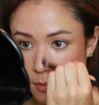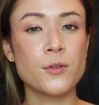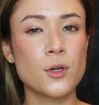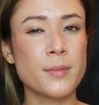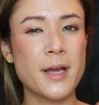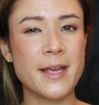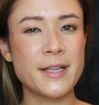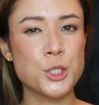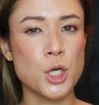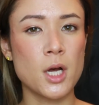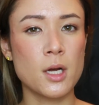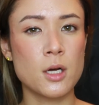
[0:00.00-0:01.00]
For my
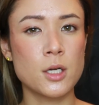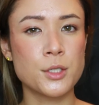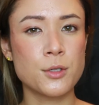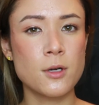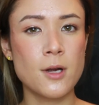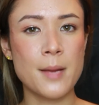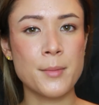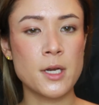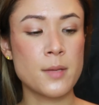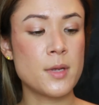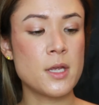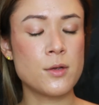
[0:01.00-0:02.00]
jaw contour, I'm going
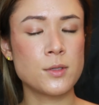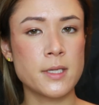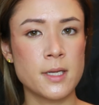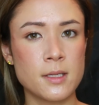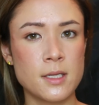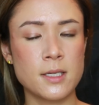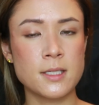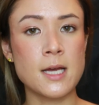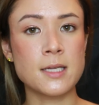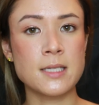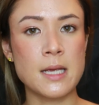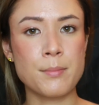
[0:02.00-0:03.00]
to be using the
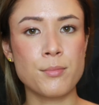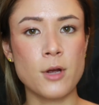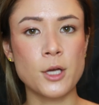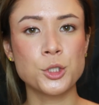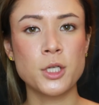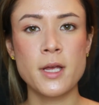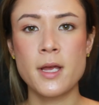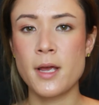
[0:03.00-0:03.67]
exact same brush